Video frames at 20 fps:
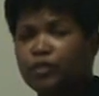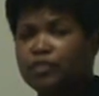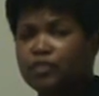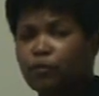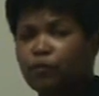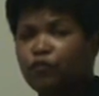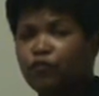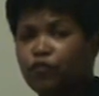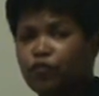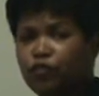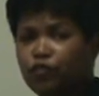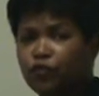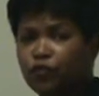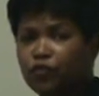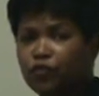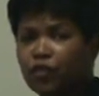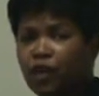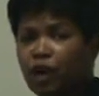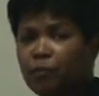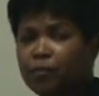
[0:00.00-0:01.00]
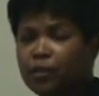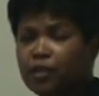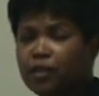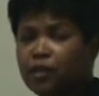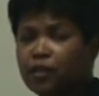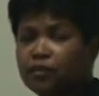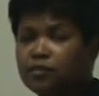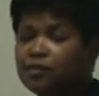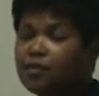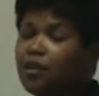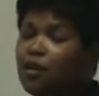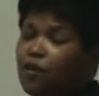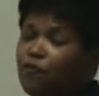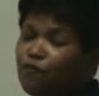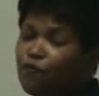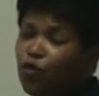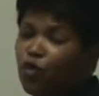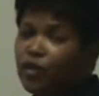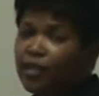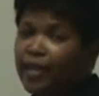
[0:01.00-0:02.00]
some food for thought, because
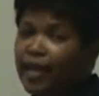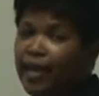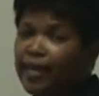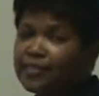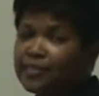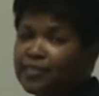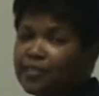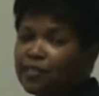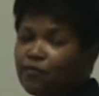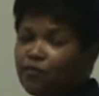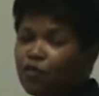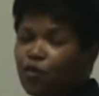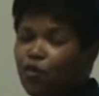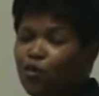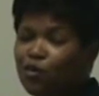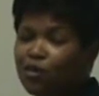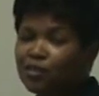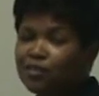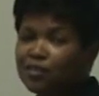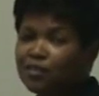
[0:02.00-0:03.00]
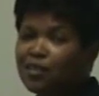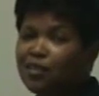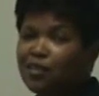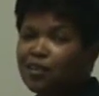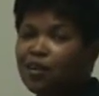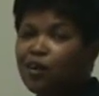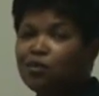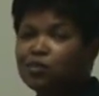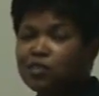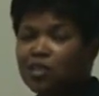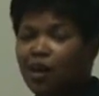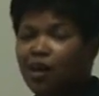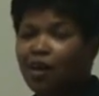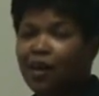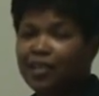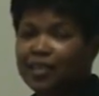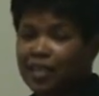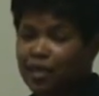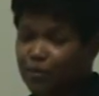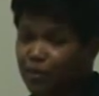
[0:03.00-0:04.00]
forecasting, of course, goes
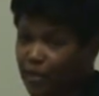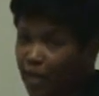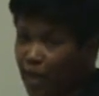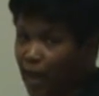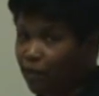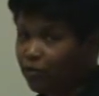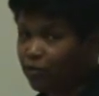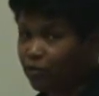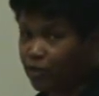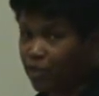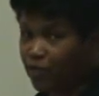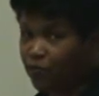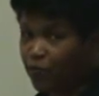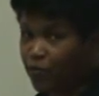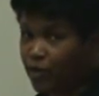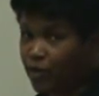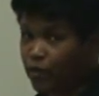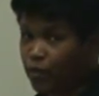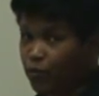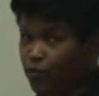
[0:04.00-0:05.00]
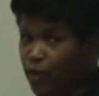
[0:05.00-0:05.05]
on even after they've read your